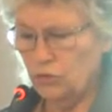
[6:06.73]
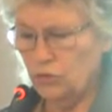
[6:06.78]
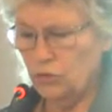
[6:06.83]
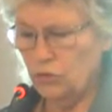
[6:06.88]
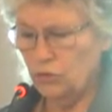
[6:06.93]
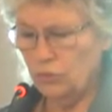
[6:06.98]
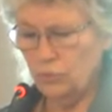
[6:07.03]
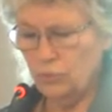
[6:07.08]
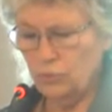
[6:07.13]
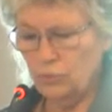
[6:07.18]

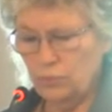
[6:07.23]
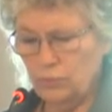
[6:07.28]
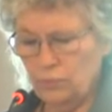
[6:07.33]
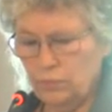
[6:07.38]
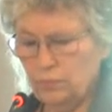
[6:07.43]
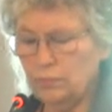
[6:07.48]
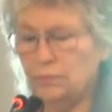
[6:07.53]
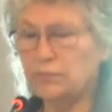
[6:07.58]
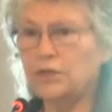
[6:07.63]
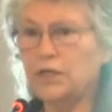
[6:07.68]
to
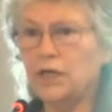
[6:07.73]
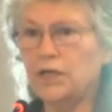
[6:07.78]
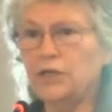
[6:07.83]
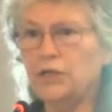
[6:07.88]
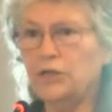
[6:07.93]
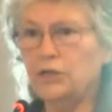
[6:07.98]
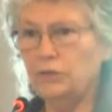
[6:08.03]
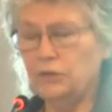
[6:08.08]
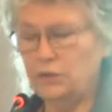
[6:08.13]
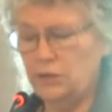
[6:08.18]

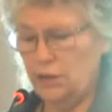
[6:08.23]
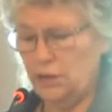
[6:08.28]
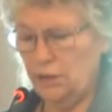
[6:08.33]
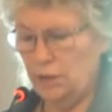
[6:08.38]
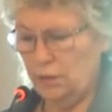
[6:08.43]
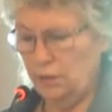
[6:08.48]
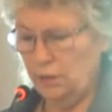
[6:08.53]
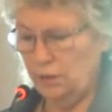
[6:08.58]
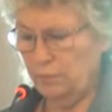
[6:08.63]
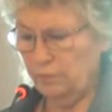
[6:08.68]

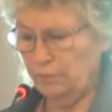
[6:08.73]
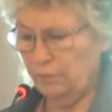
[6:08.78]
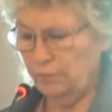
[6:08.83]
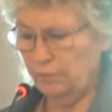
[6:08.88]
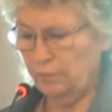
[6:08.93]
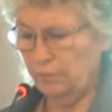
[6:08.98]
Taqiyuddin,